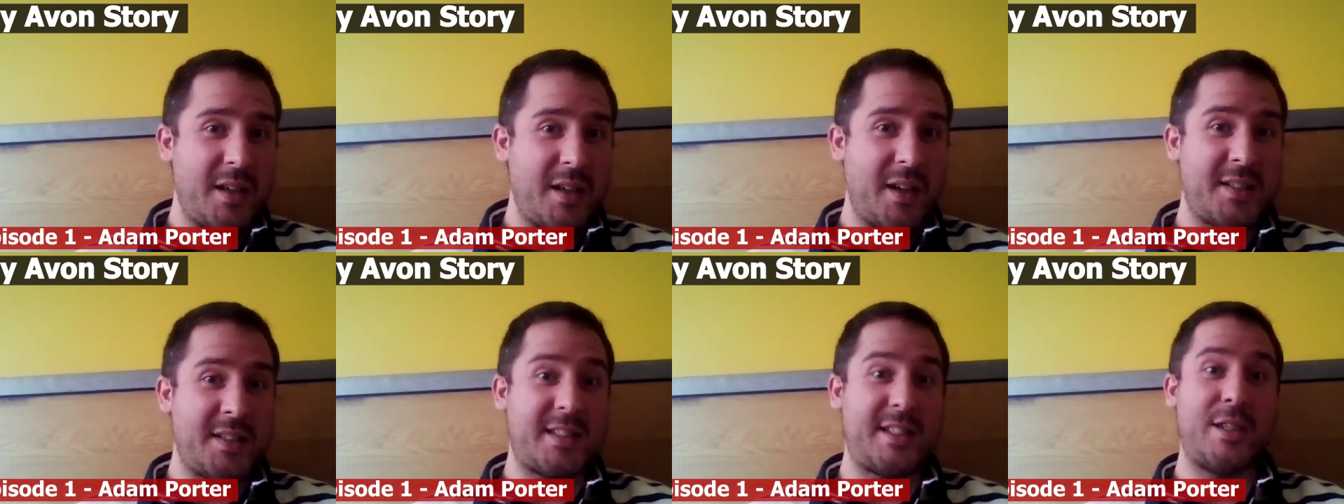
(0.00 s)

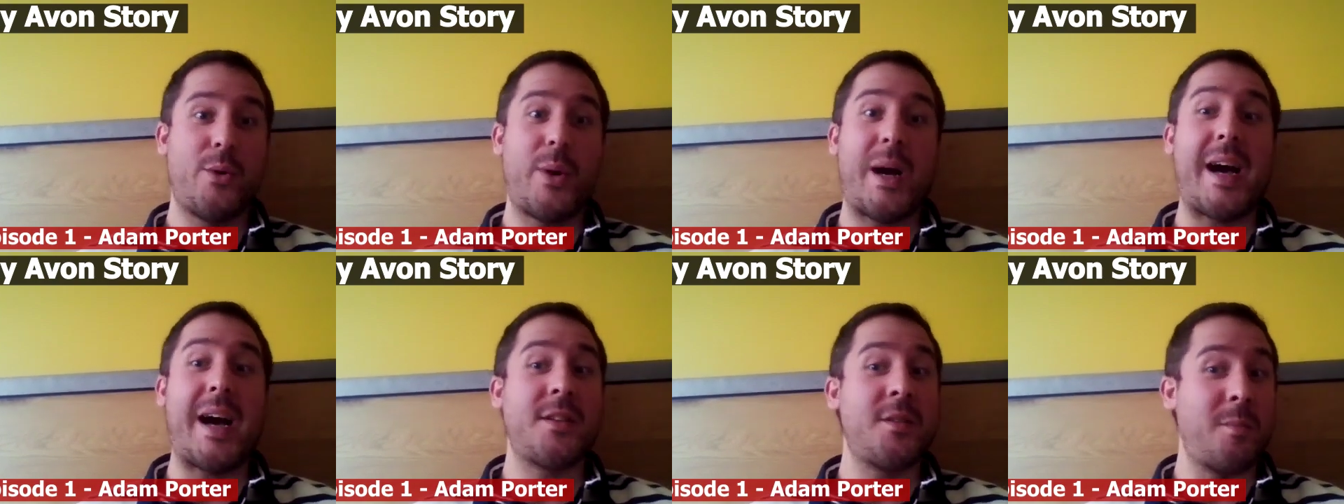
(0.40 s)
I still
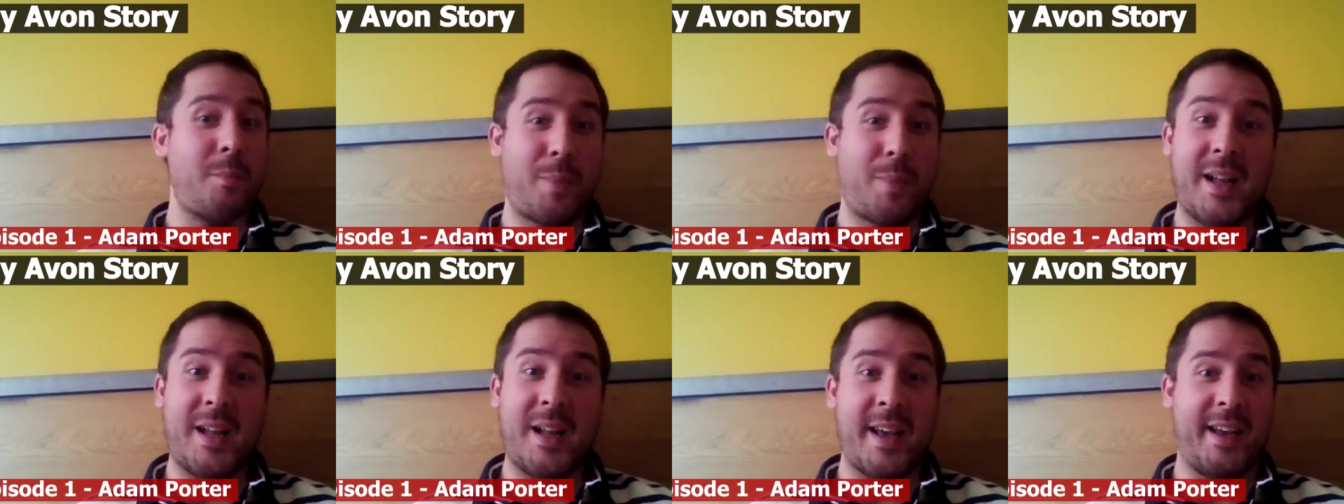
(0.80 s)
hadn't
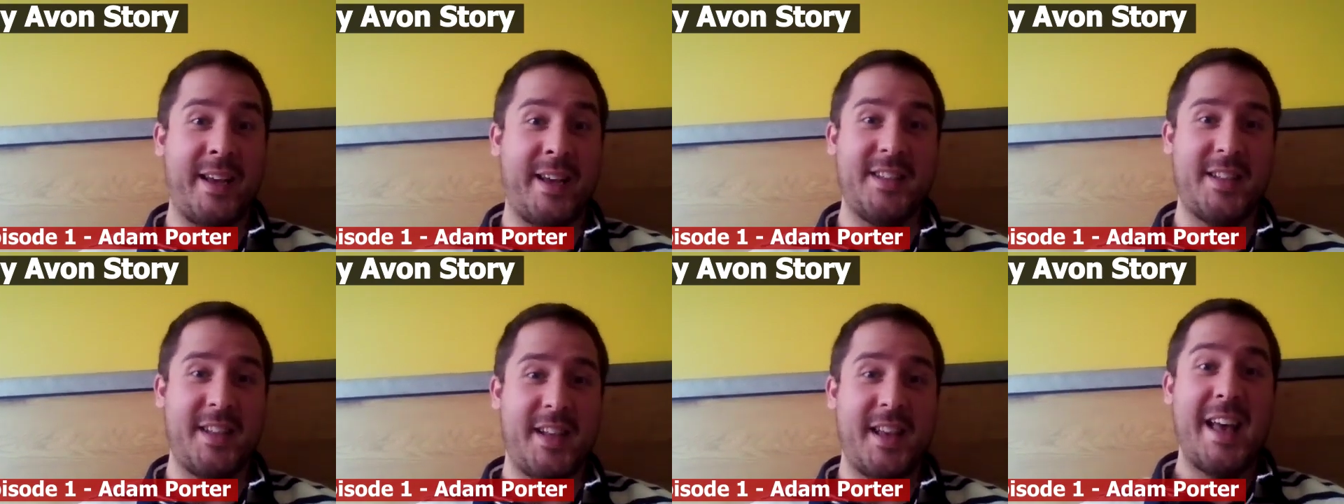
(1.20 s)

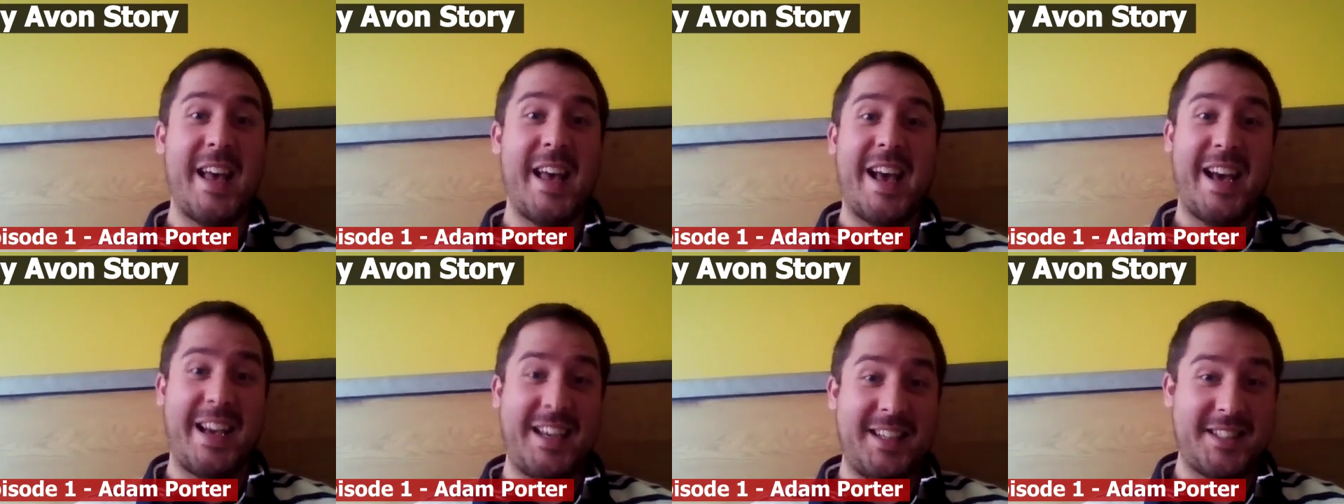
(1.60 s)
played
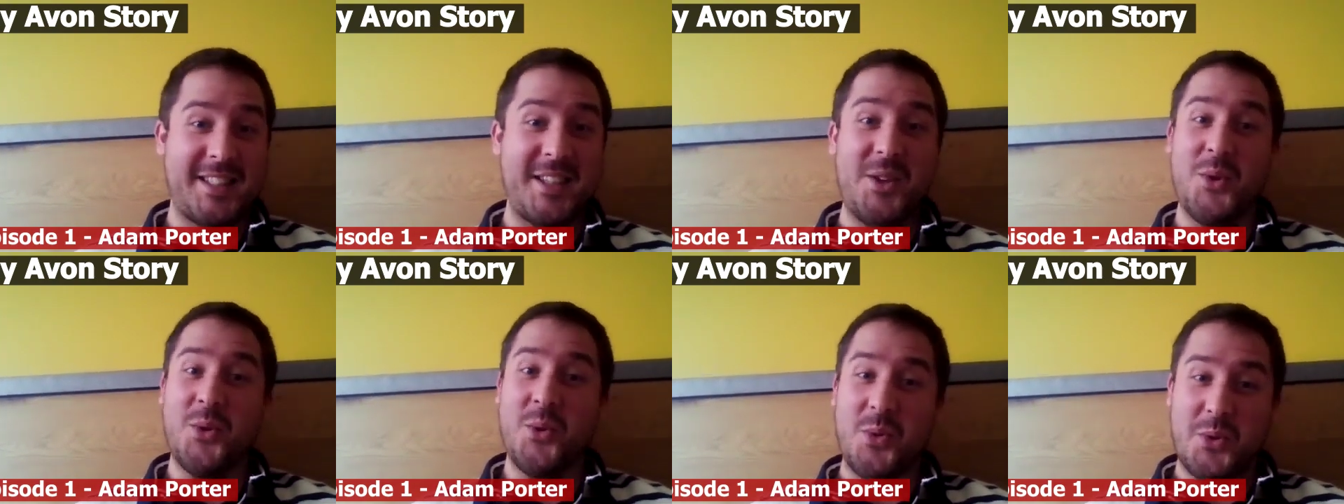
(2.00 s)
a
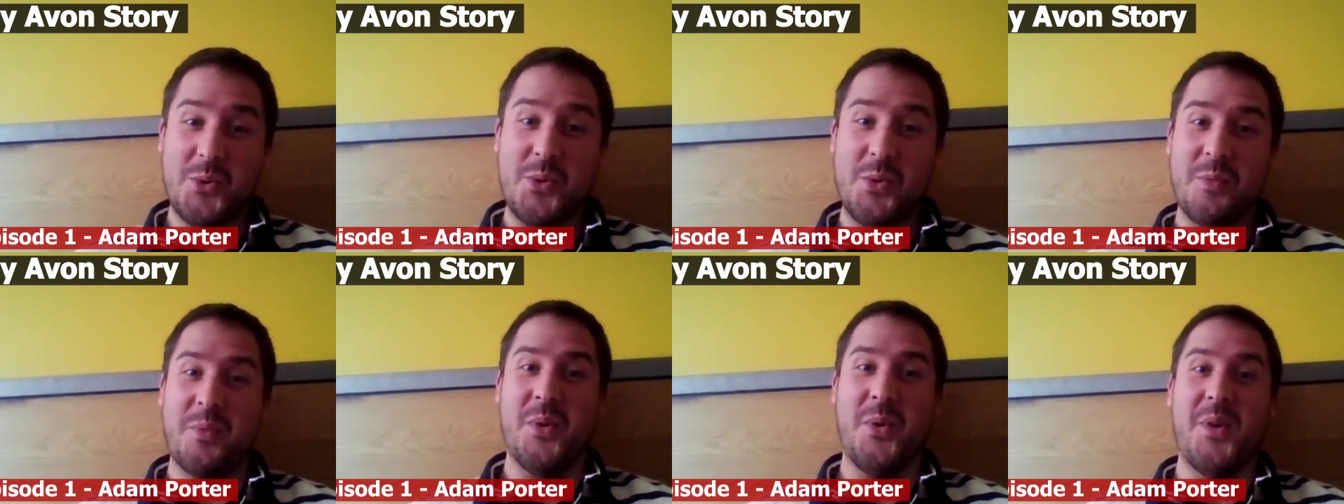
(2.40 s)
single
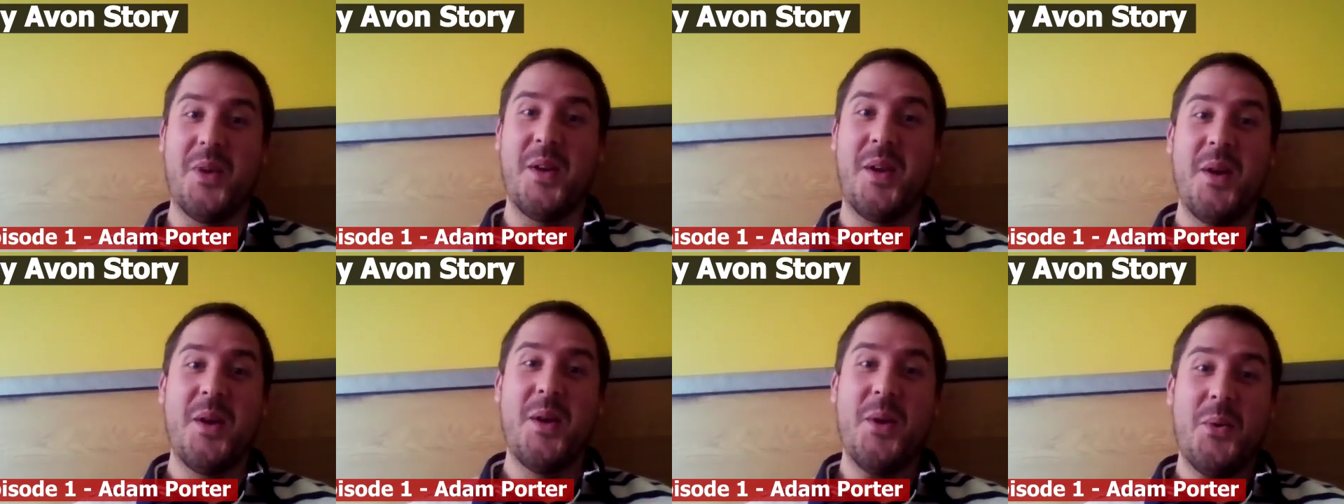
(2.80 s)
tournament
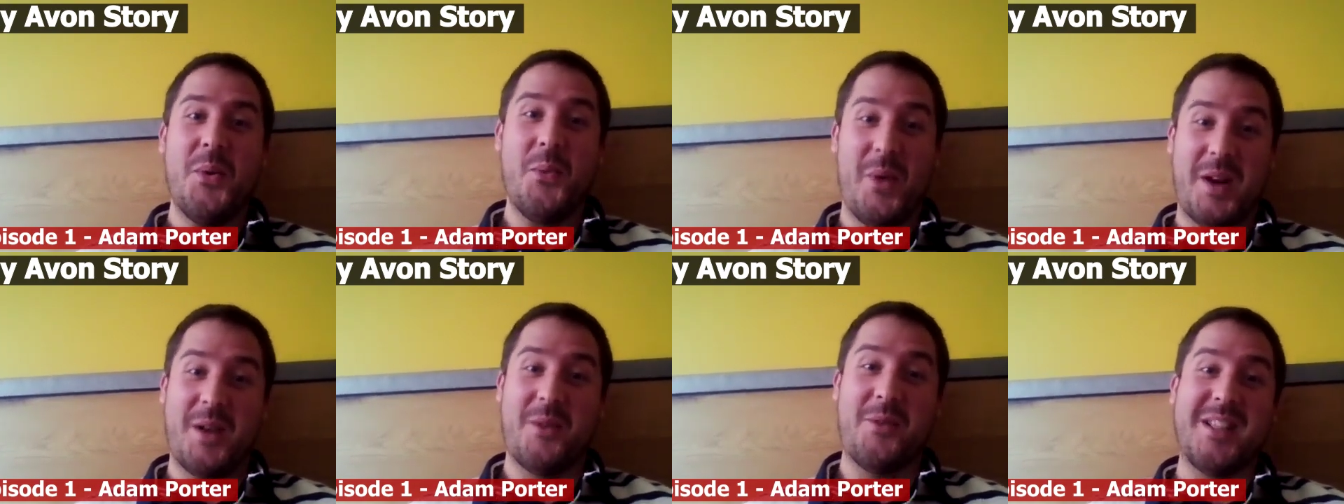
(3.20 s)

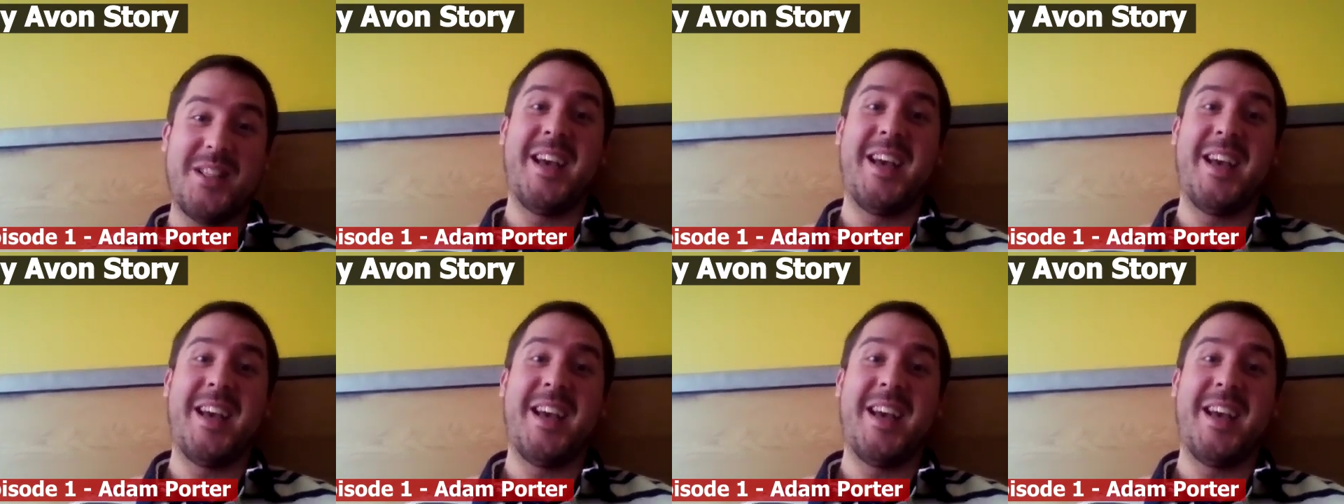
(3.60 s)
when I was